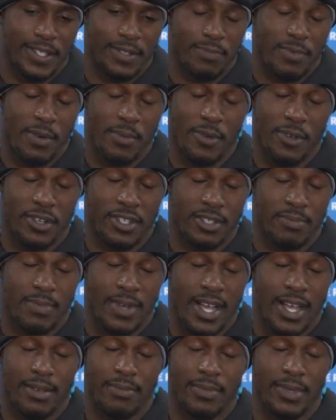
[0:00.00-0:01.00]
put me on the
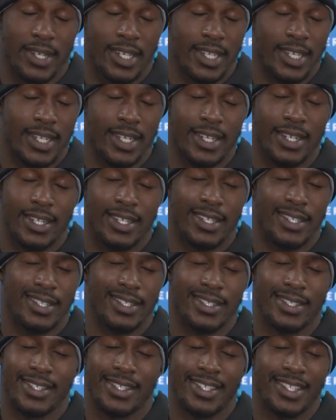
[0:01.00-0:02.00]
spot, but uh,
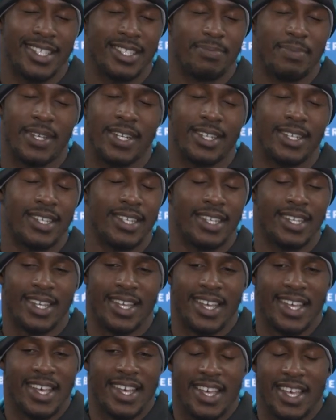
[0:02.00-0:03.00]
it's been a,
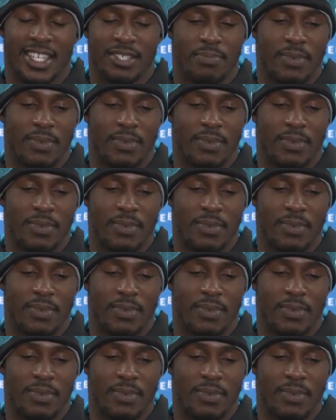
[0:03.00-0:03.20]
it's